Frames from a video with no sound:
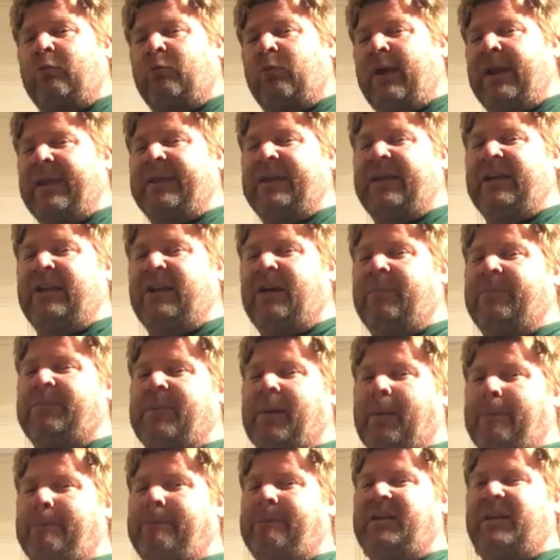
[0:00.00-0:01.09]
raking up
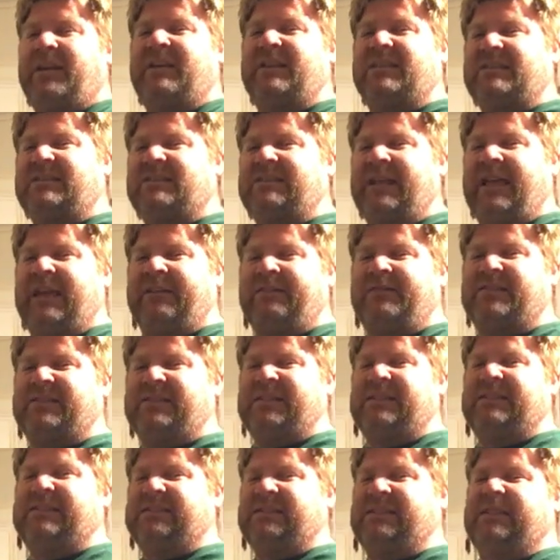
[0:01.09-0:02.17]
the biggest
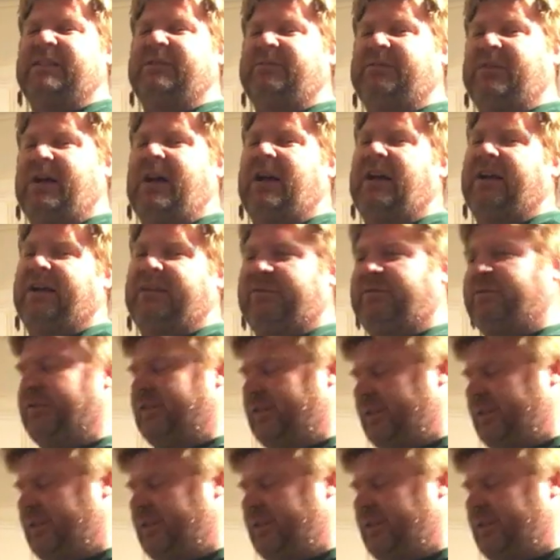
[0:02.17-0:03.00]
FCC fine for